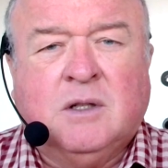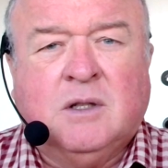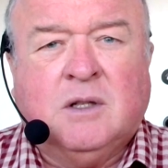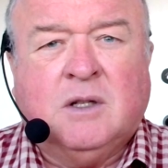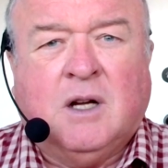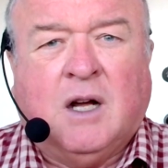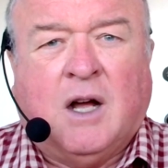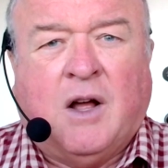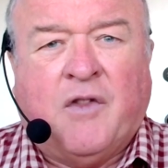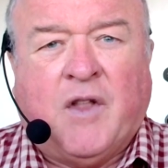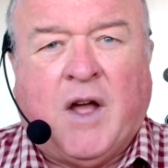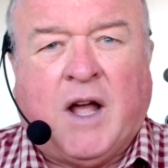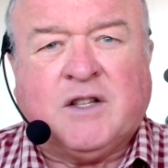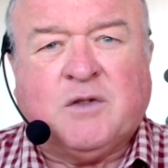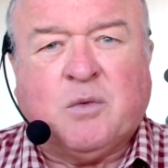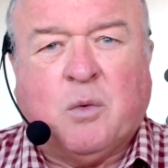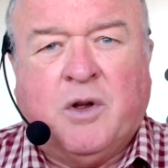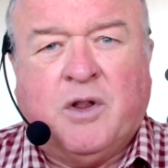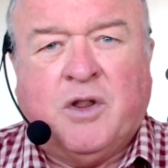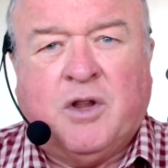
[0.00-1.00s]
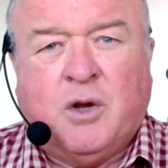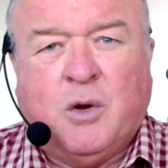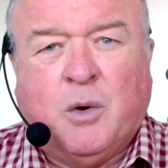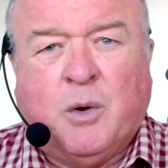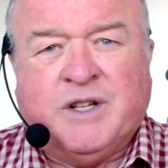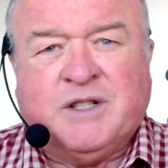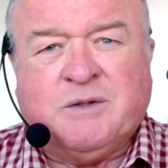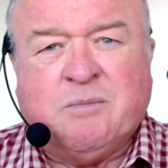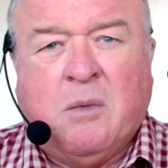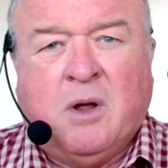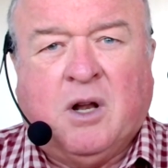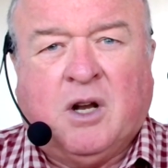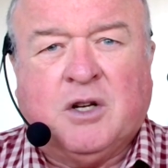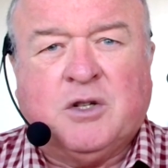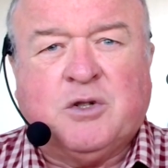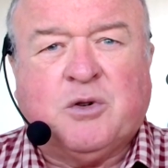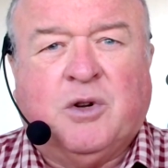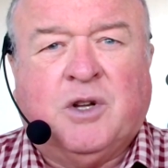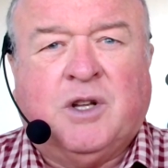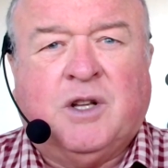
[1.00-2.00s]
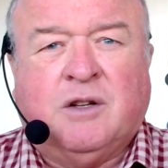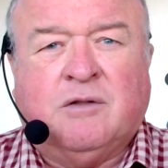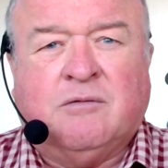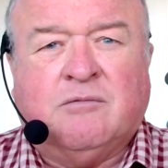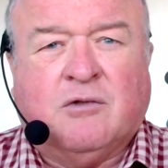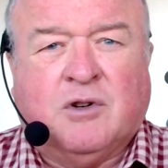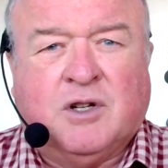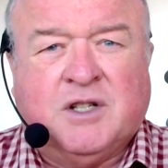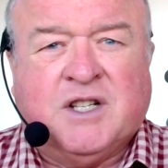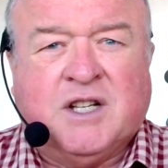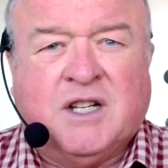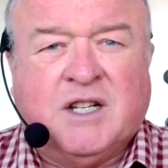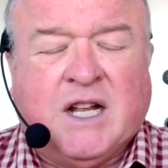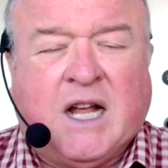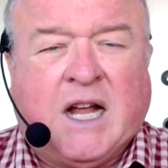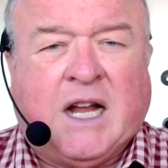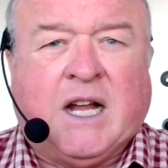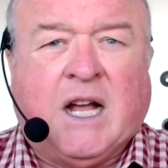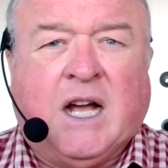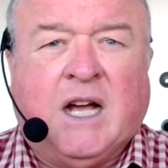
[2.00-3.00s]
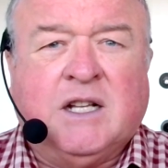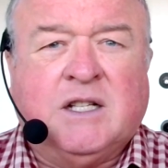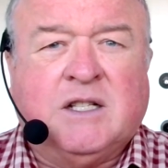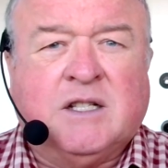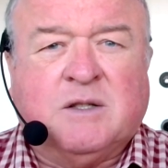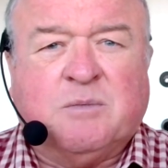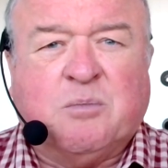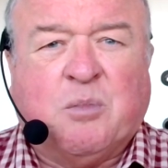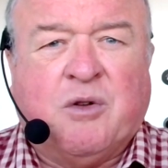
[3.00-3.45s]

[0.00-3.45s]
And that's where the US military in recent decades has been